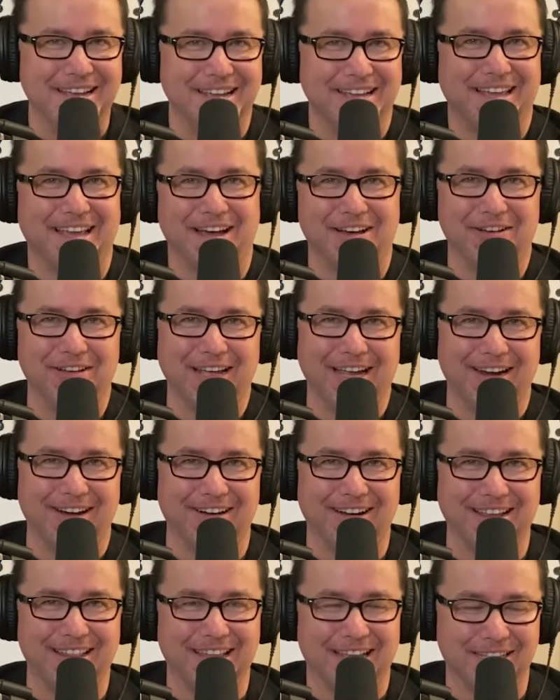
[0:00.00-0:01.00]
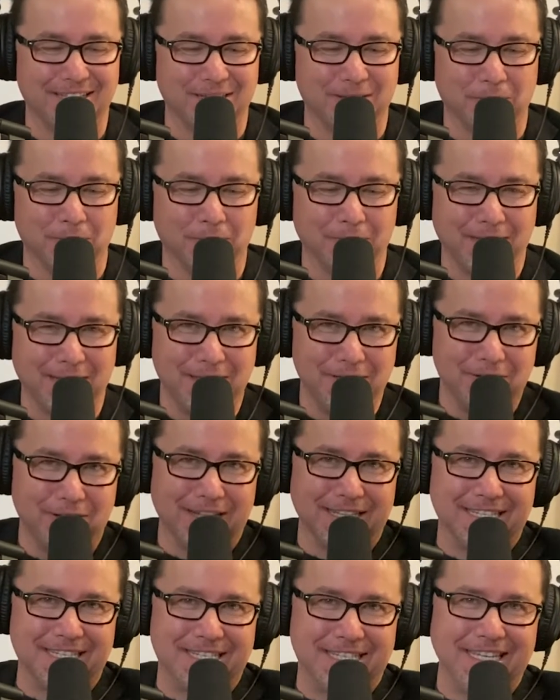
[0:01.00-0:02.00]
Calgary that's only you
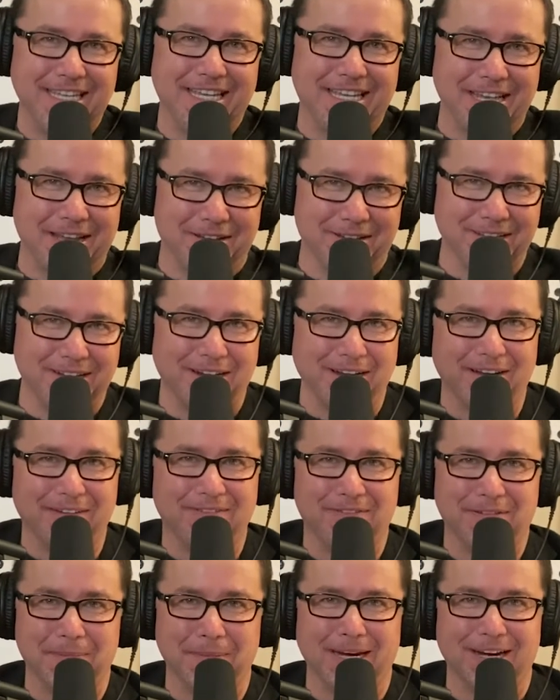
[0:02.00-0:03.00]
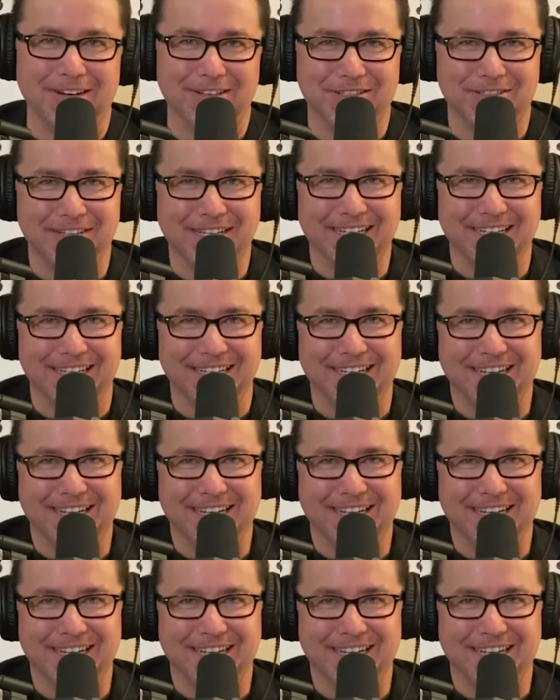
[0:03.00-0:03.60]
can see Calgary from Airdrie,